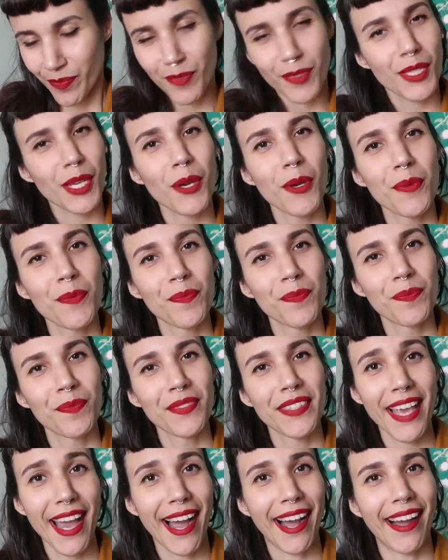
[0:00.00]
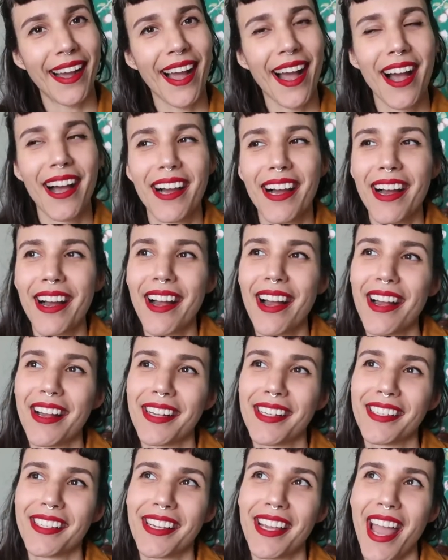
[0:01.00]
So yeah,
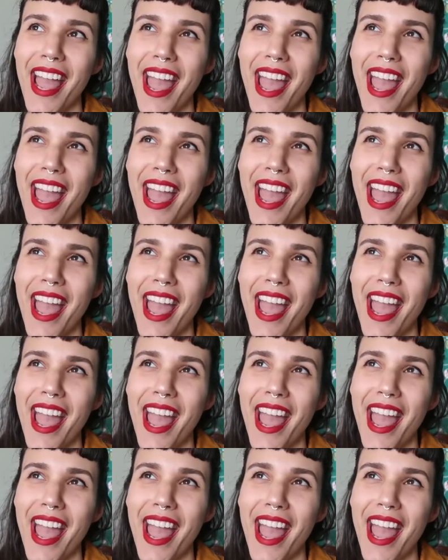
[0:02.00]
uh,